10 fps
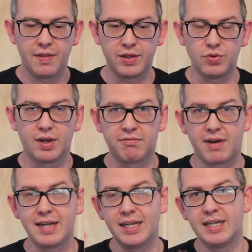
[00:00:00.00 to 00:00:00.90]
that you can
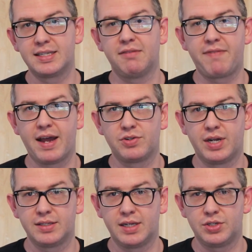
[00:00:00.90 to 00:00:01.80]
find is a fan
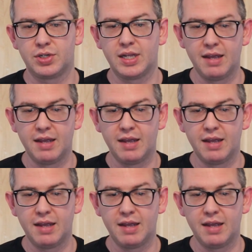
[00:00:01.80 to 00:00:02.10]
translation.